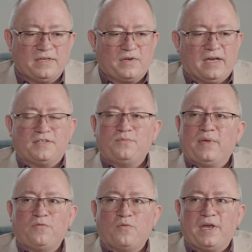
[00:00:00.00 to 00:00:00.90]
I've got some
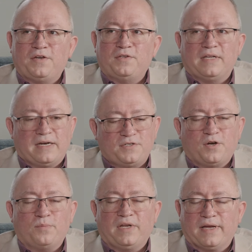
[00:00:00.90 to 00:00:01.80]
information, then I
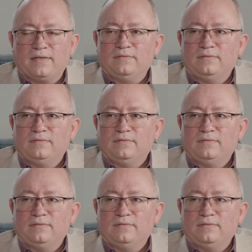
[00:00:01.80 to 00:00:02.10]
start playing.